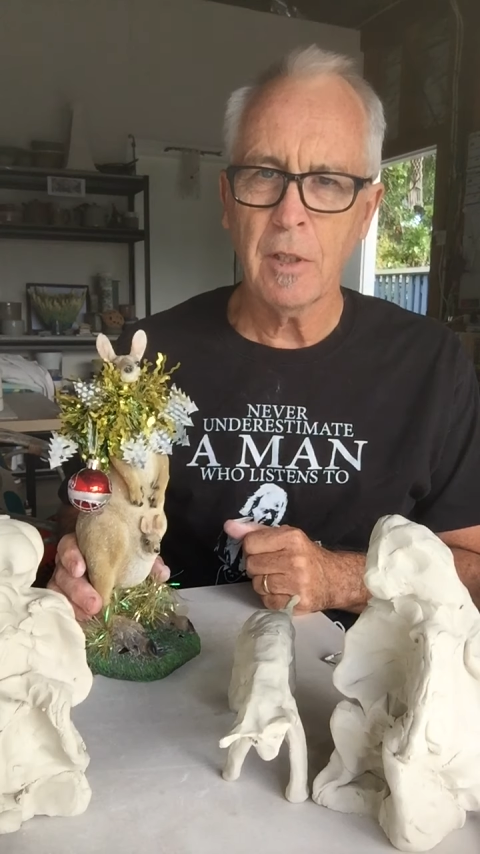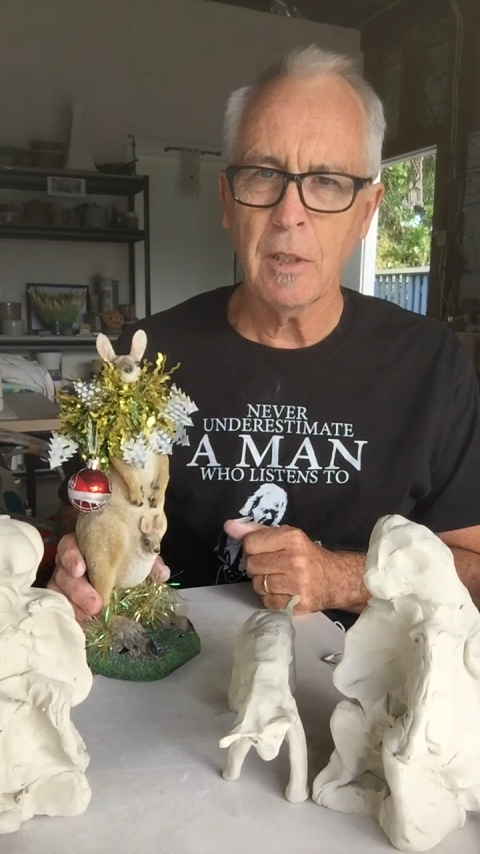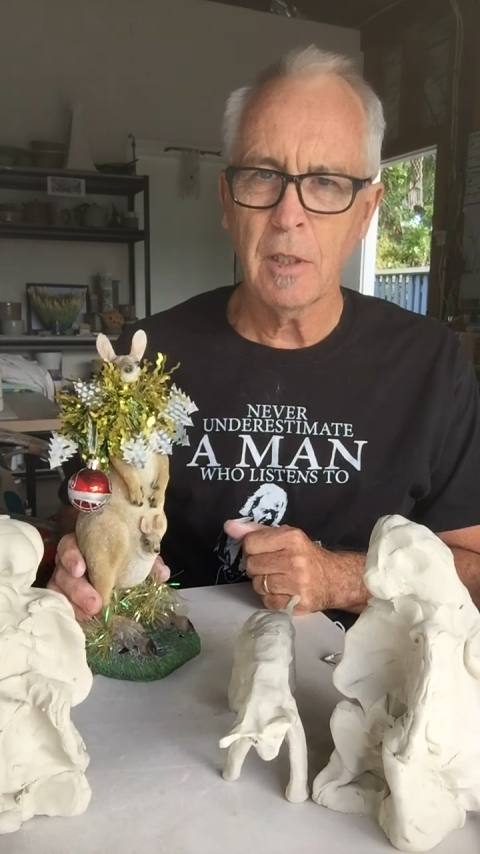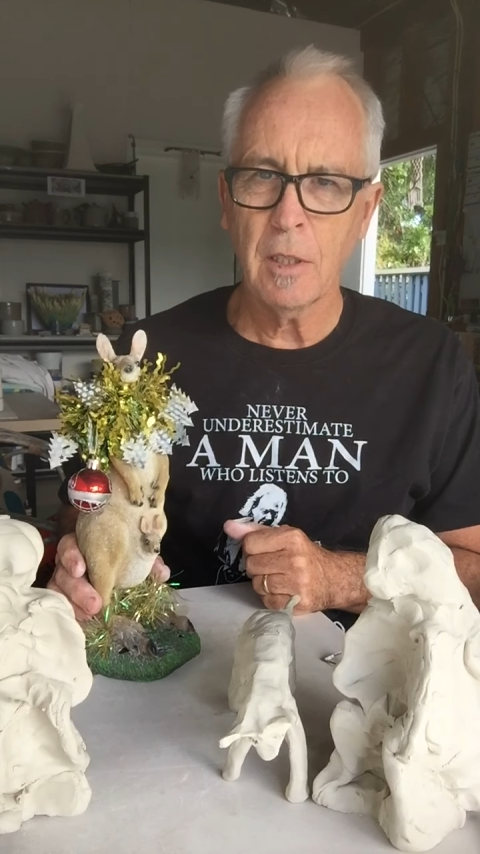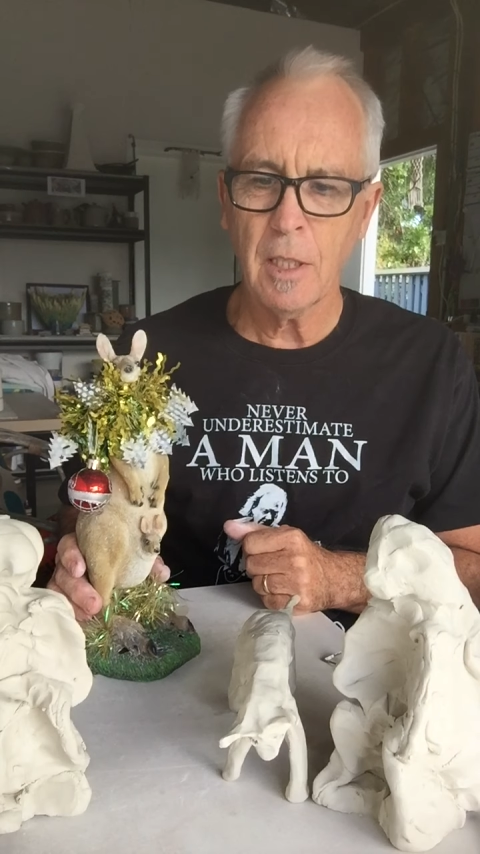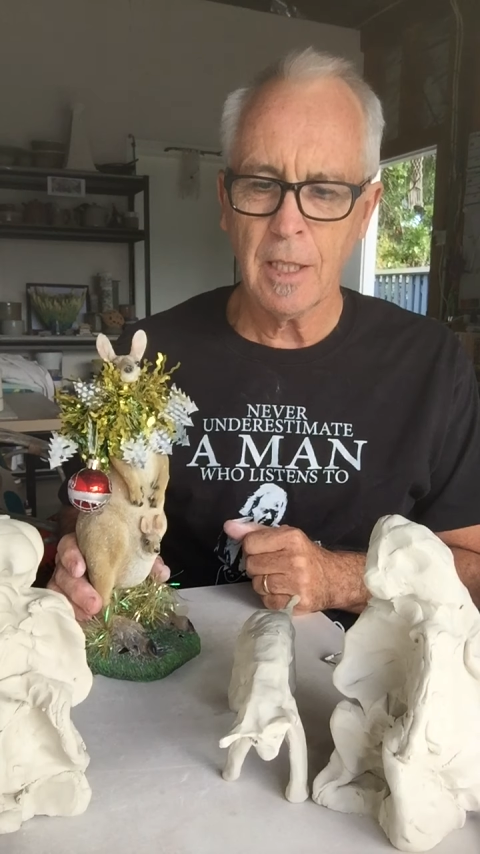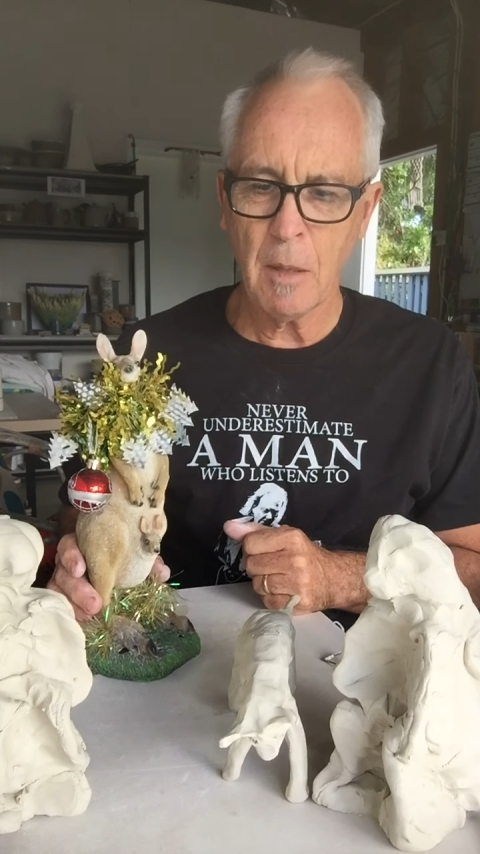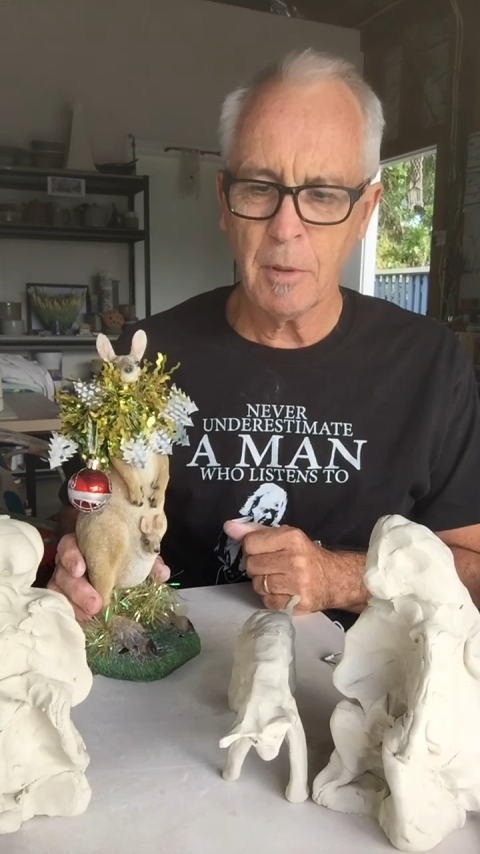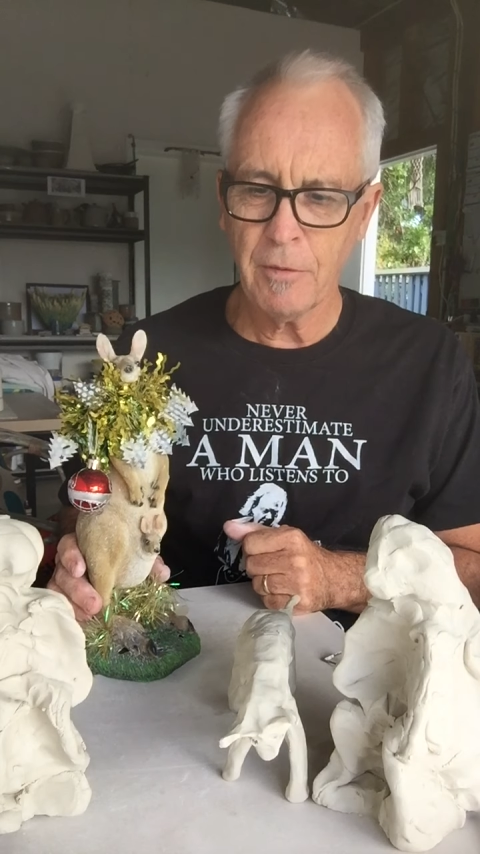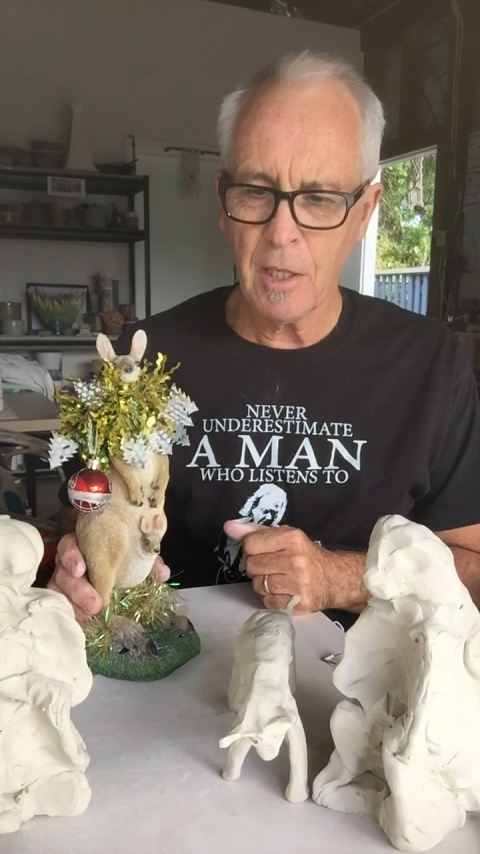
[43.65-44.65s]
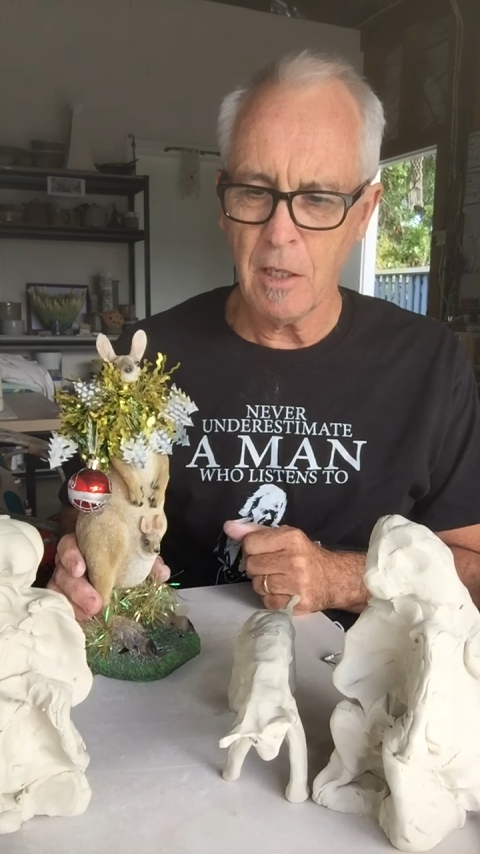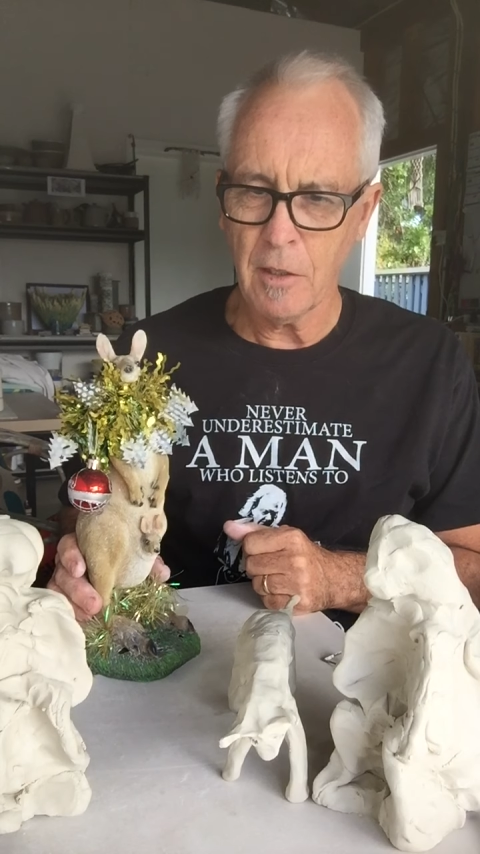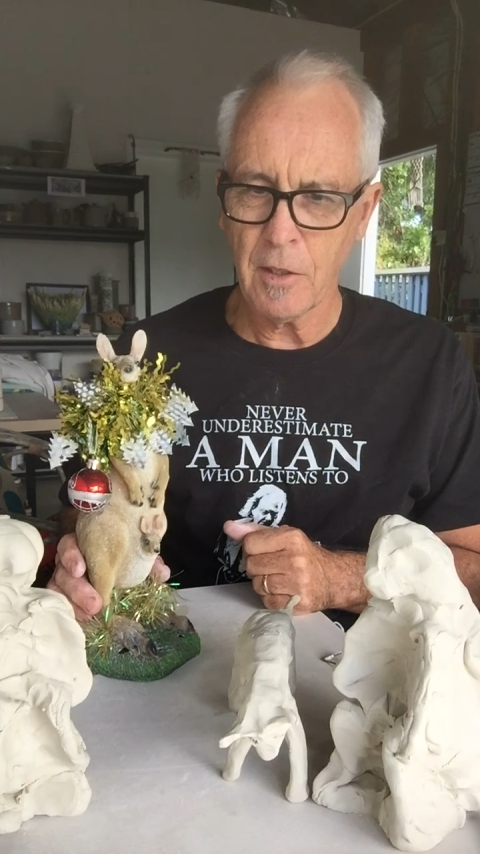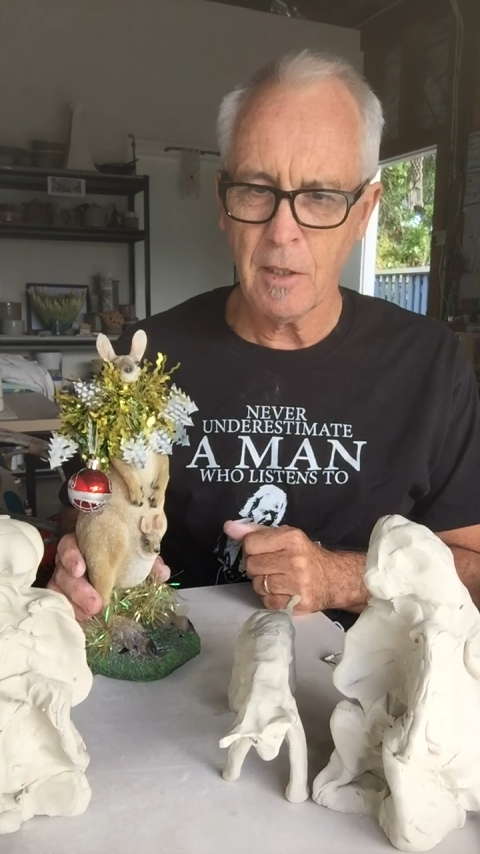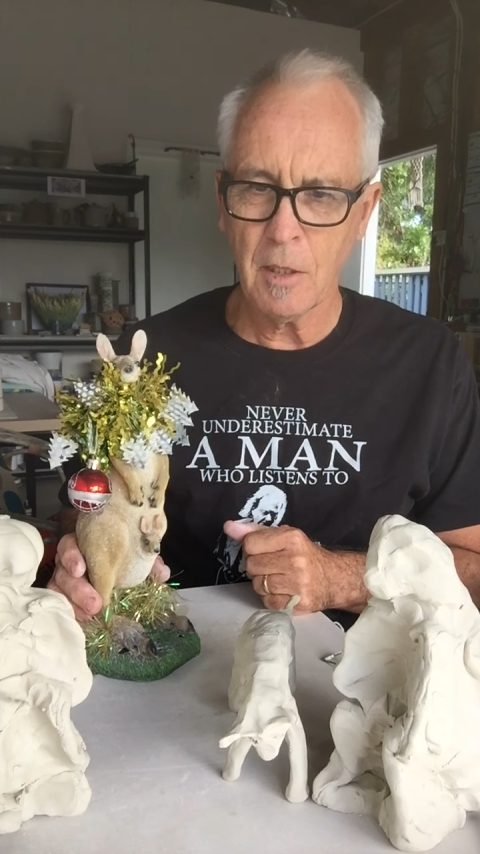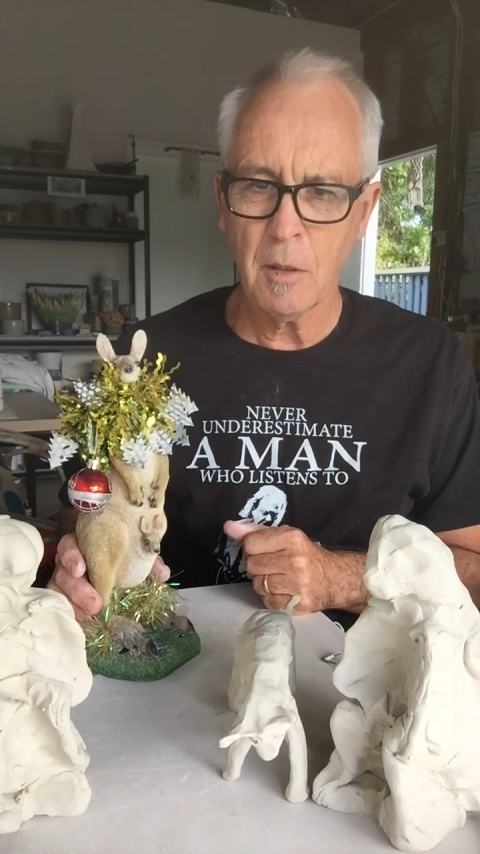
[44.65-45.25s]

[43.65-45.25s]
a couple of years.